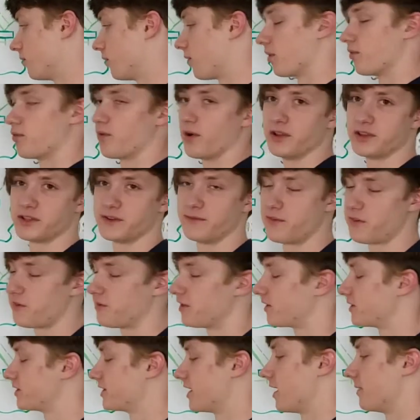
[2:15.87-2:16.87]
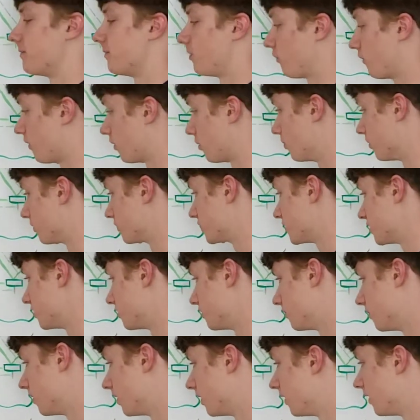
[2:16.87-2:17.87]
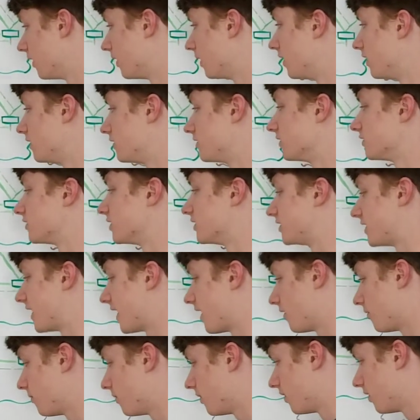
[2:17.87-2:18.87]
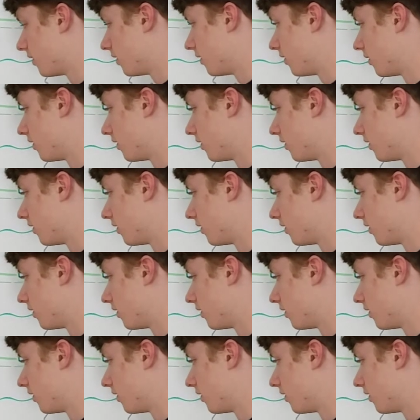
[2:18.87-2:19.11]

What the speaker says: or relativistic time is equal to, delta tau,